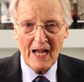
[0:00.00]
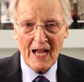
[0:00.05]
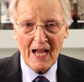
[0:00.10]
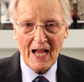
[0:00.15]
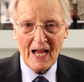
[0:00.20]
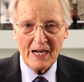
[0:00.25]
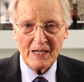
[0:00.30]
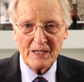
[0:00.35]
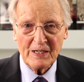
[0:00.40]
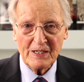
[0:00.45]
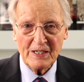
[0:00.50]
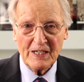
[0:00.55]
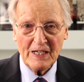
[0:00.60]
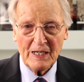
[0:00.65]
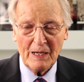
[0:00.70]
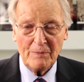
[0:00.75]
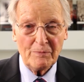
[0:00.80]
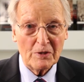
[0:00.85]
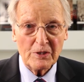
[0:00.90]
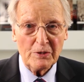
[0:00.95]
And
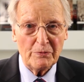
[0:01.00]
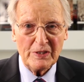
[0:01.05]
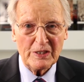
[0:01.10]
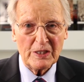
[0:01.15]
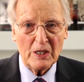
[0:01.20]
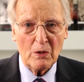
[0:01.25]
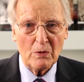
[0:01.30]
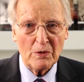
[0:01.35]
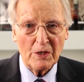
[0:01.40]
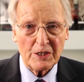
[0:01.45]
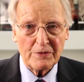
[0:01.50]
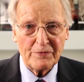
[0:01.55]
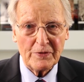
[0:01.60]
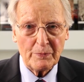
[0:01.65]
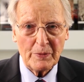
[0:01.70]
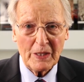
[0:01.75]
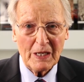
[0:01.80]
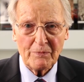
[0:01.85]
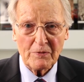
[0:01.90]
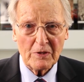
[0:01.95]
I'm not going to read the whole lot of it,
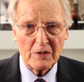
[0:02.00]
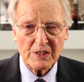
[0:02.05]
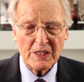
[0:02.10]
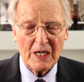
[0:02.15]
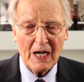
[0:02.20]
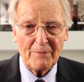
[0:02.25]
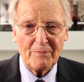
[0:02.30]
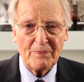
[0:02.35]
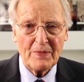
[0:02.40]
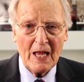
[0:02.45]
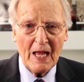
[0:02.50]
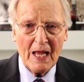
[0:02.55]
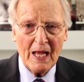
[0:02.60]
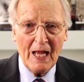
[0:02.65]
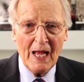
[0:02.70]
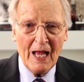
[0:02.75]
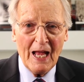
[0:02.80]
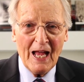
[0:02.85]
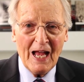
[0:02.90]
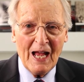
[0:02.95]
we haven't got time.
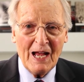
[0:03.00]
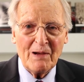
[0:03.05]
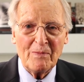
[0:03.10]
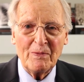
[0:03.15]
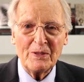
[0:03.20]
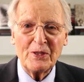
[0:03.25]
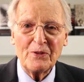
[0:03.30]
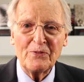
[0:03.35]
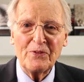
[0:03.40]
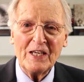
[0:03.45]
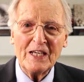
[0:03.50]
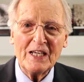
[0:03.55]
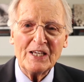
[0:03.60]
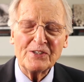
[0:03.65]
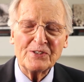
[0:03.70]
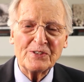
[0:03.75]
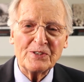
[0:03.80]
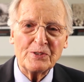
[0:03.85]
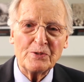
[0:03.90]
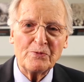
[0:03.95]
But the thing
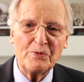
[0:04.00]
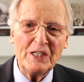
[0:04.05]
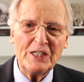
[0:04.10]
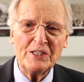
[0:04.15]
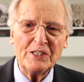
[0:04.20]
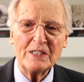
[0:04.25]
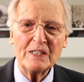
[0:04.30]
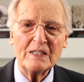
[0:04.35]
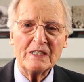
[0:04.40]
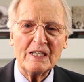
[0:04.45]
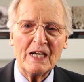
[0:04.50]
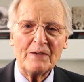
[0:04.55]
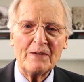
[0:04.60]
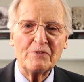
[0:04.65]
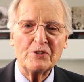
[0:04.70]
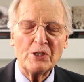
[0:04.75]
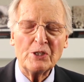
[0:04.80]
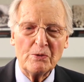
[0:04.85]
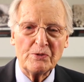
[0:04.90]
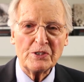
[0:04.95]
is, the reason
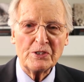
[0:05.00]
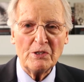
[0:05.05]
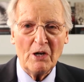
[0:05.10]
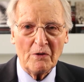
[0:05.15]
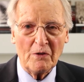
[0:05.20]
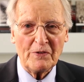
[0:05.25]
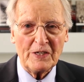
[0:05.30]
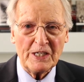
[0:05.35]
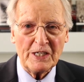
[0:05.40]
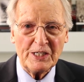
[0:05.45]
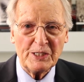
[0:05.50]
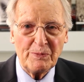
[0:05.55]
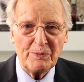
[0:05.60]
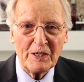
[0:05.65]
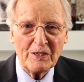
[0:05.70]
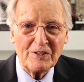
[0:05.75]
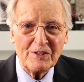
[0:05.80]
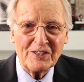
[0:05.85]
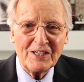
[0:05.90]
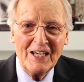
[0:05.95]
I've chosen Ovid is
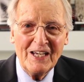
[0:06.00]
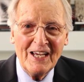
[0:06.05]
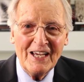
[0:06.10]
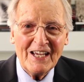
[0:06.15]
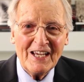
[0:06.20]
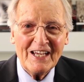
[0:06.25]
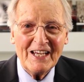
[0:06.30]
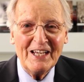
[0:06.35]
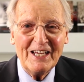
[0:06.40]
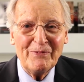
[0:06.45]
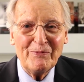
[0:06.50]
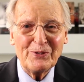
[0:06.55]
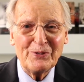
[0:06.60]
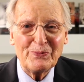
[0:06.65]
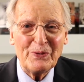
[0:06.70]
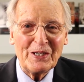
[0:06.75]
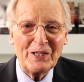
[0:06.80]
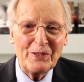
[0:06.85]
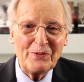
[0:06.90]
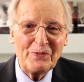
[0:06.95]
because he was
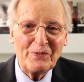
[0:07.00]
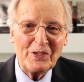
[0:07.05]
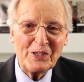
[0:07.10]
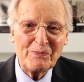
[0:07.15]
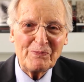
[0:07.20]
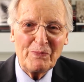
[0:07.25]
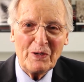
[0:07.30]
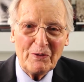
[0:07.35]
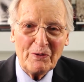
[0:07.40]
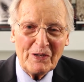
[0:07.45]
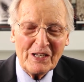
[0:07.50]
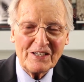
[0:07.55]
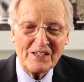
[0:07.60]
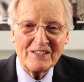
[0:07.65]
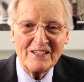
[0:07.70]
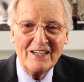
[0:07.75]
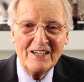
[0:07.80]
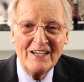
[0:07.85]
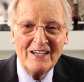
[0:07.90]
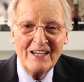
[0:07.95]
one of the first
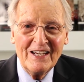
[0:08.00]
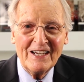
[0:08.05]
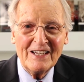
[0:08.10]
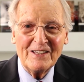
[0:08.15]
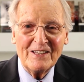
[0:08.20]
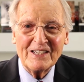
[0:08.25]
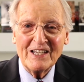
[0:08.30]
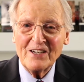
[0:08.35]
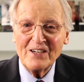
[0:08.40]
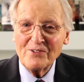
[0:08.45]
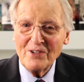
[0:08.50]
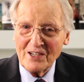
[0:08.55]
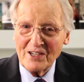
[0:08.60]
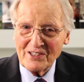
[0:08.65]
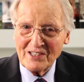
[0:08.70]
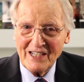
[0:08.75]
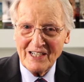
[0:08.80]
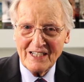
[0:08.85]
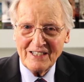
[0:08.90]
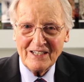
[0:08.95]
poets that I
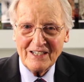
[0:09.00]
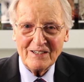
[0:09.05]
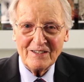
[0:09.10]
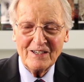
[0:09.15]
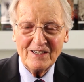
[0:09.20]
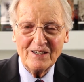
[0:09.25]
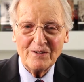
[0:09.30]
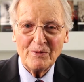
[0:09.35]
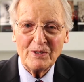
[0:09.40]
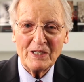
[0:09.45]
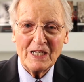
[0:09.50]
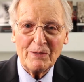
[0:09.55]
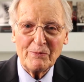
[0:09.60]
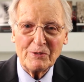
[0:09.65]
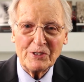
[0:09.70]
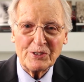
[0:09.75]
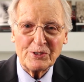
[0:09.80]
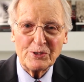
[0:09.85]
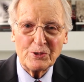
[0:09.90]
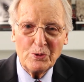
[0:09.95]
translated when I
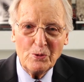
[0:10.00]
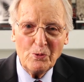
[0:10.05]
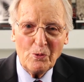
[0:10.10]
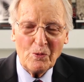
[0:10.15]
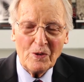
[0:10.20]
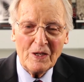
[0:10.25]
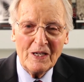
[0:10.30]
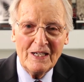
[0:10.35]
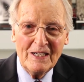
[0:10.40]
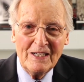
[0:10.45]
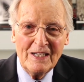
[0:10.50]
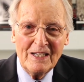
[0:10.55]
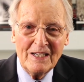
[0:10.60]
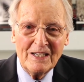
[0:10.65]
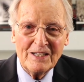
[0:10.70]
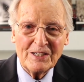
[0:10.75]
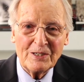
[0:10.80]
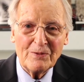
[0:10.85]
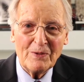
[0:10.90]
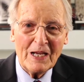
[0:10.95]
was at school.
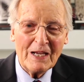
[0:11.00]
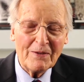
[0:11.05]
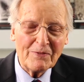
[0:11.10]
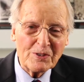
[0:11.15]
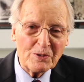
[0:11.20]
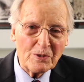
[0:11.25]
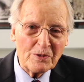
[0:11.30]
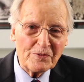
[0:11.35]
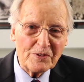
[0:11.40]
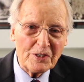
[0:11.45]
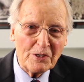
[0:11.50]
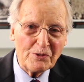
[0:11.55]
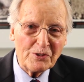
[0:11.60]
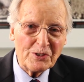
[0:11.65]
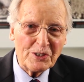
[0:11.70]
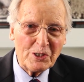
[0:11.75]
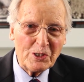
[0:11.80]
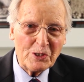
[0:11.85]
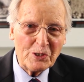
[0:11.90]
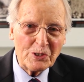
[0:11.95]
So I have sort of
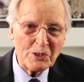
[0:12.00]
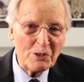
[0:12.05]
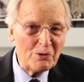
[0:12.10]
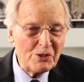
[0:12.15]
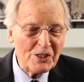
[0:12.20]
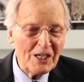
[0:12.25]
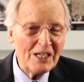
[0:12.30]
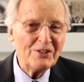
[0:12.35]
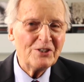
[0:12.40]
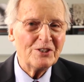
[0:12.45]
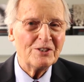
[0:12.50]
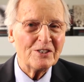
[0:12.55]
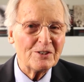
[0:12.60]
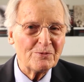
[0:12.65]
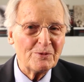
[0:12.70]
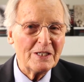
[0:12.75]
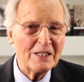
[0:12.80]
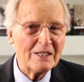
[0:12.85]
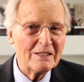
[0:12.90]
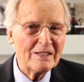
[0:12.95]
associations
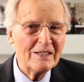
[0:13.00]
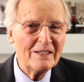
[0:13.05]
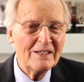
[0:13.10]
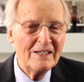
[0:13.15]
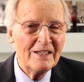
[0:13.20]
with it.